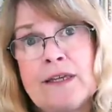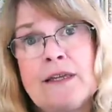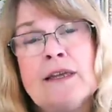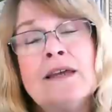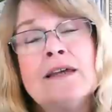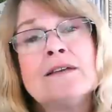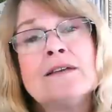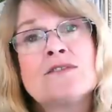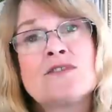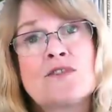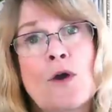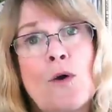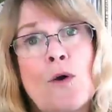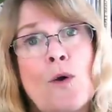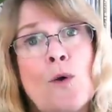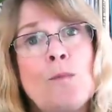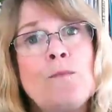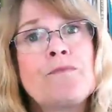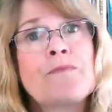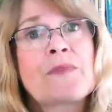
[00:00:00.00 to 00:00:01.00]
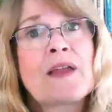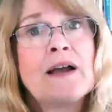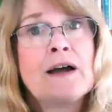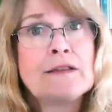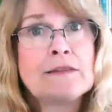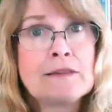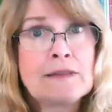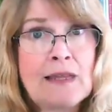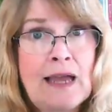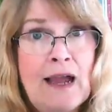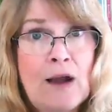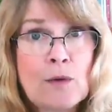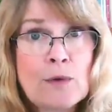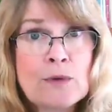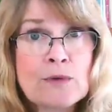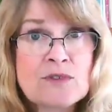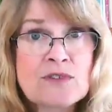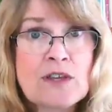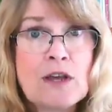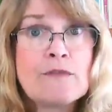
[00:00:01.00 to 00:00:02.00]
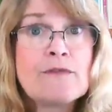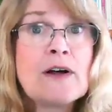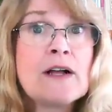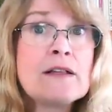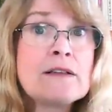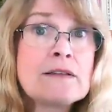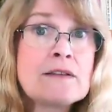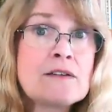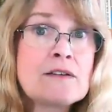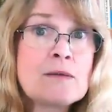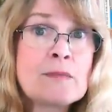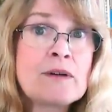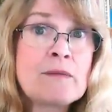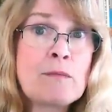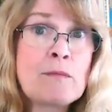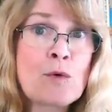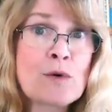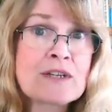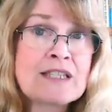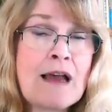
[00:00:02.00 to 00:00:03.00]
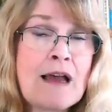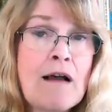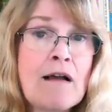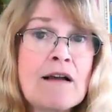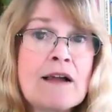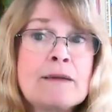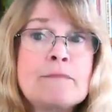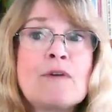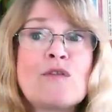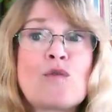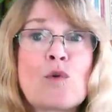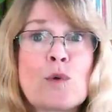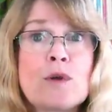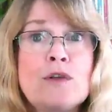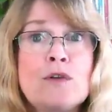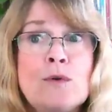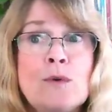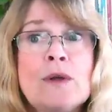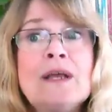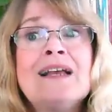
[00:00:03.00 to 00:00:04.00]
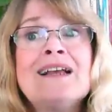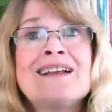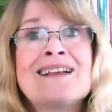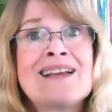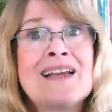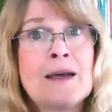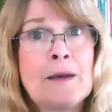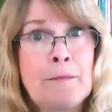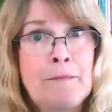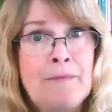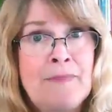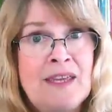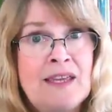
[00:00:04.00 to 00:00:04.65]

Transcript: So allow yourself a little bit more time before you commit